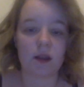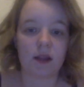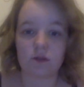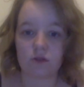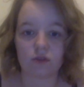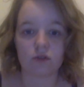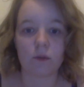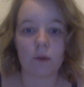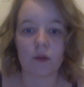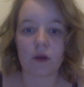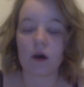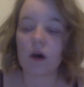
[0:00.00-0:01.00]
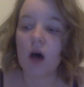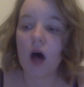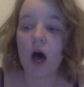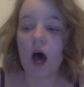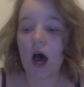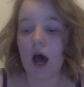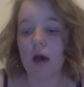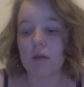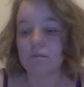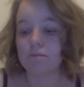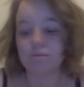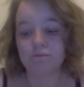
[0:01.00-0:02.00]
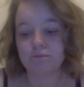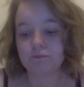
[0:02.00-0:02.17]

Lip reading: Let's just not bother. I